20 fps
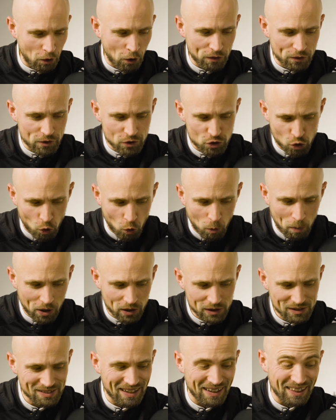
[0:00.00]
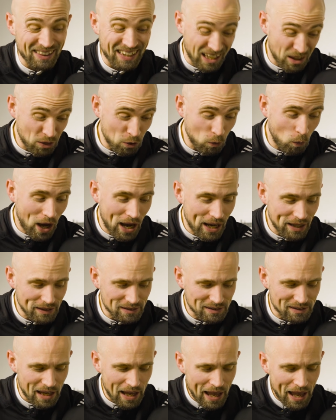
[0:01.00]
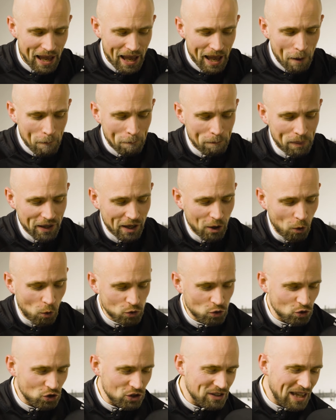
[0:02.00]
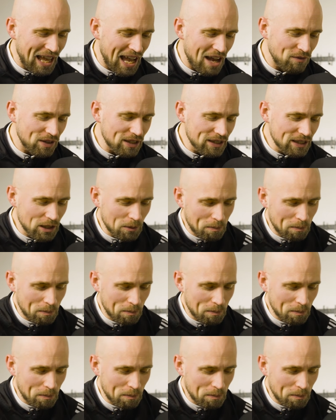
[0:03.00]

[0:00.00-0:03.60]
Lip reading: the toe box lengthwise, but I also just have a little